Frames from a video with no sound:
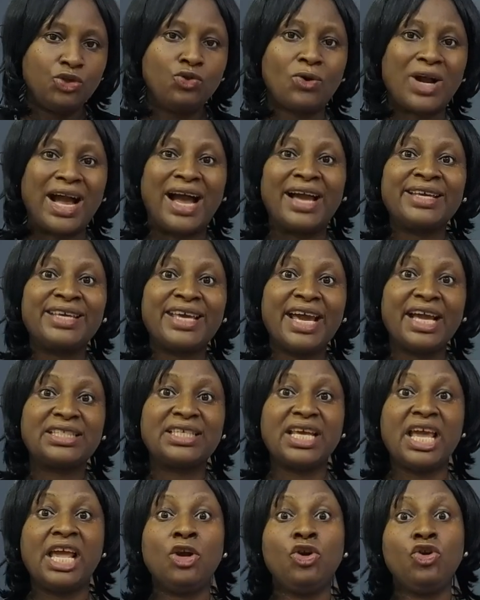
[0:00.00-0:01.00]
you can
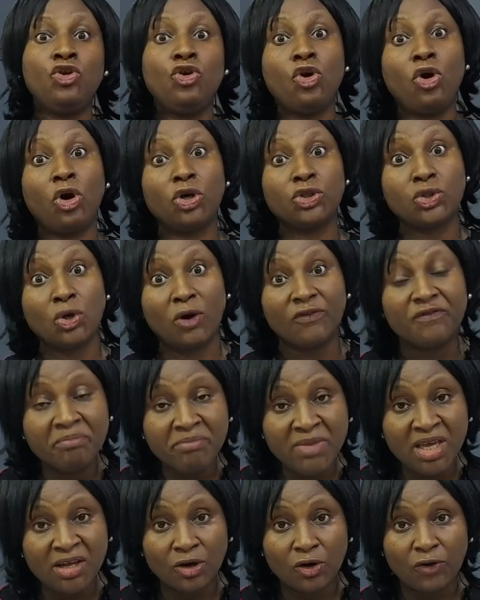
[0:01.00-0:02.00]
get a lot of
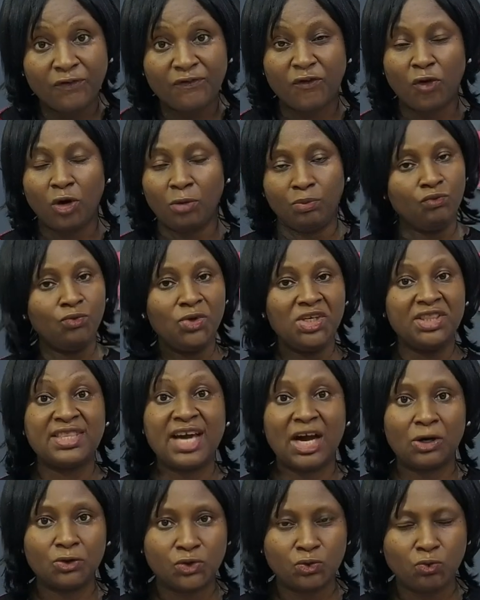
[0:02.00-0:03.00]
milk from
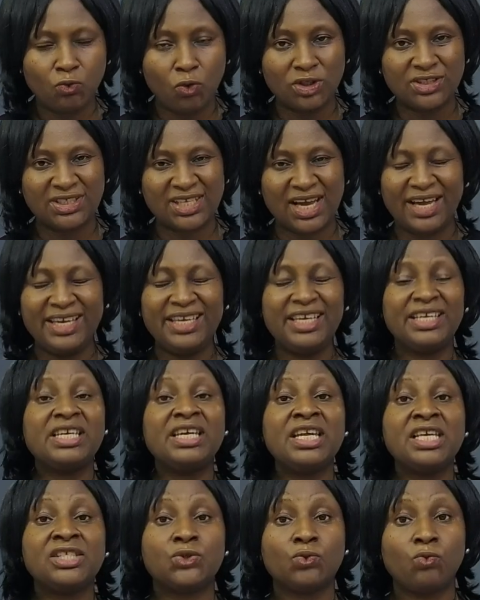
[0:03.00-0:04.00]
without water. It
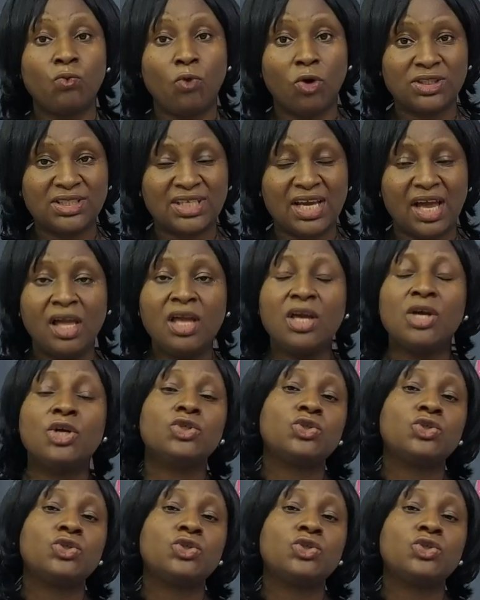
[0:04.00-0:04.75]
needs water.